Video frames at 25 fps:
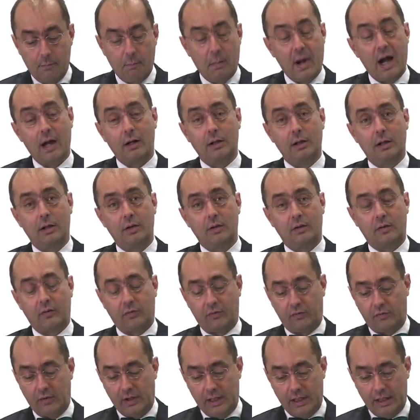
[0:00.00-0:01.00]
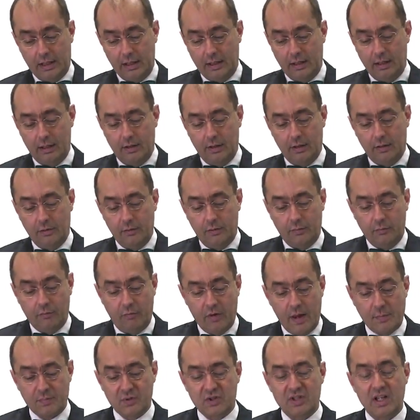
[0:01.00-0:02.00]
Marilyn's
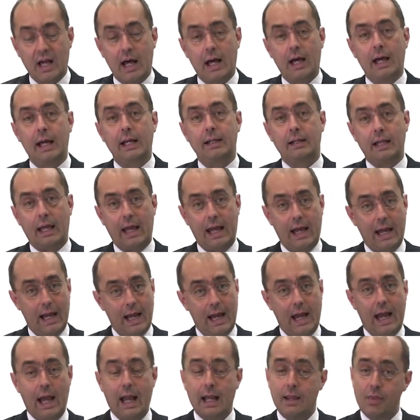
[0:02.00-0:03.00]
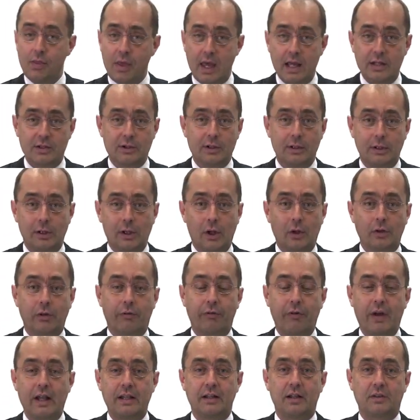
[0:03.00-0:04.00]
website, and there's a lot
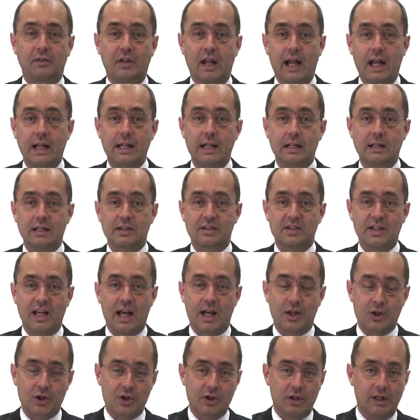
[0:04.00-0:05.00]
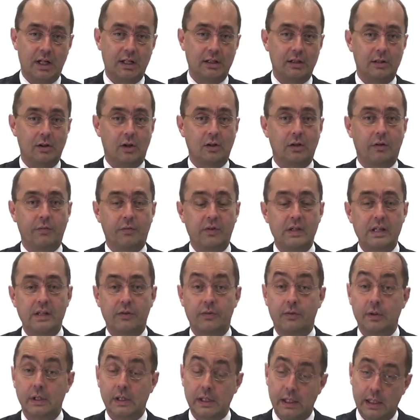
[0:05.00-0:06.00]
of entertaining discussion and a lot of
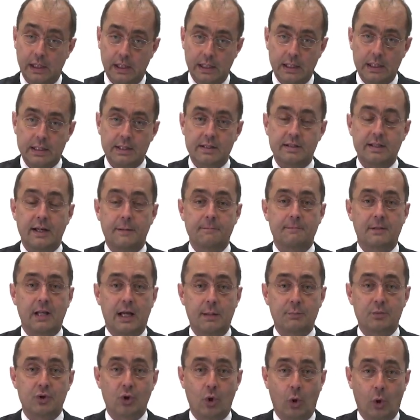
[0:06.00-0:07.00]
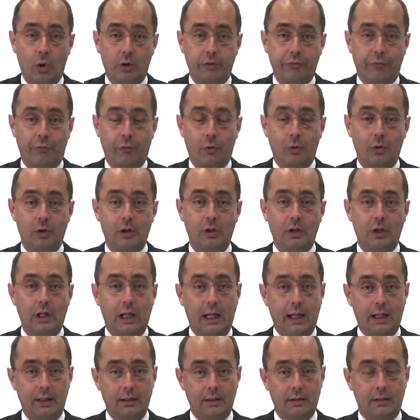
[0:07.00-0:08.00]
these sometimes hurtful
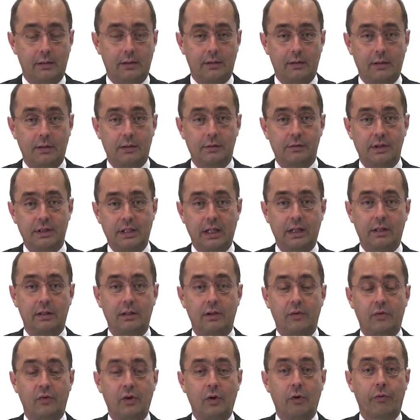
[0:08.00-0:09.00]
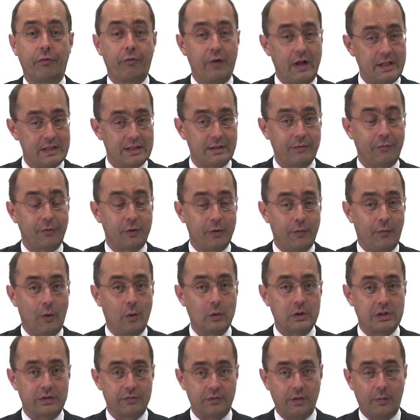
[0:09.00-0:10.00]
and ridiculously offensive
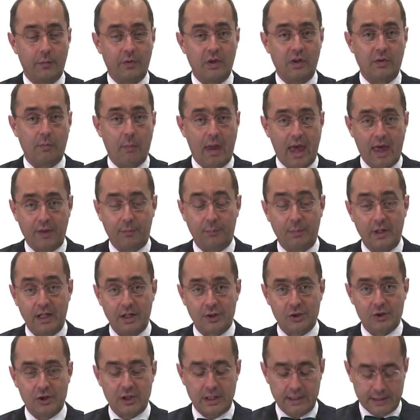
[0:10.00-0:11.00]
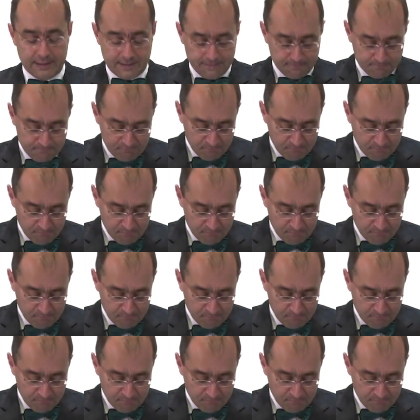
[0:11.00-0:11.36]
quotes from these math PhDs.